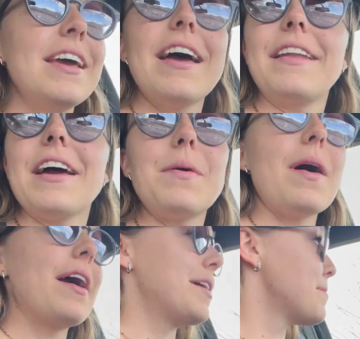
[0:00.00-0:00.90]
and now
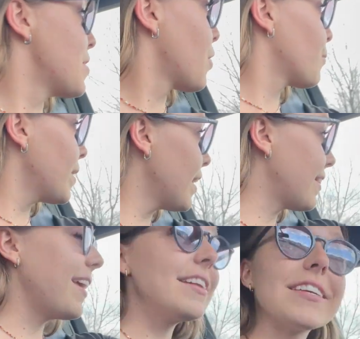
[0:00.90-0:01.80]
I am running
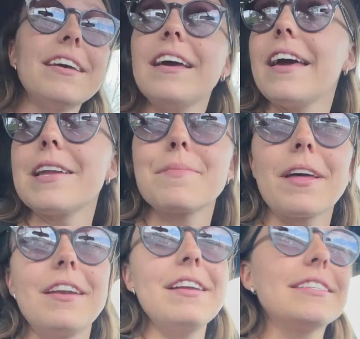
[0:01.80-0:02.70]
late and I'm
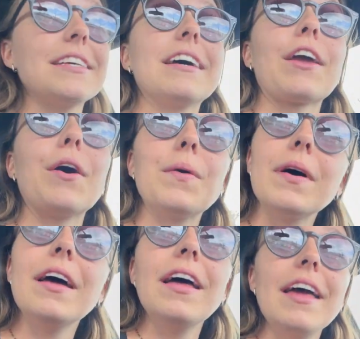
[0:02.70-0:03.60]
gonna need to go
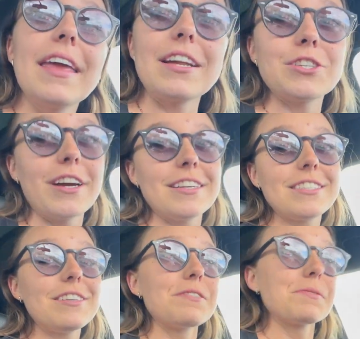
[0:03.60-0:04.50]
get
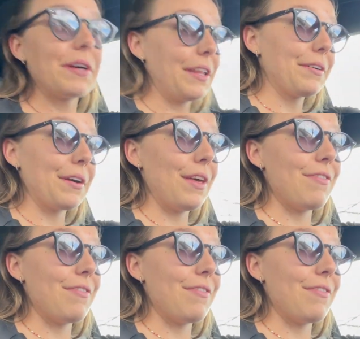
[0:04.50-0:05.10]
dressed really, really